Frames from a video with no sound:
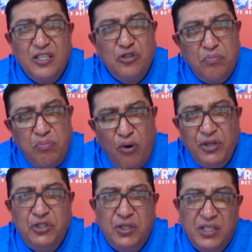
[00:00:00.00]
to
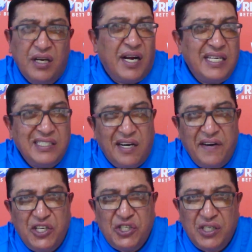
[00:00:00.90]
point you in the right
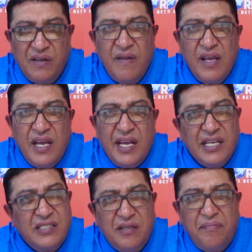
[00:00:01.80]
direction
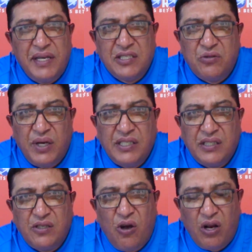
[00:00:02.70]
is the best
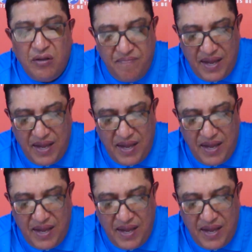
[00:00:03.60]
weighted column.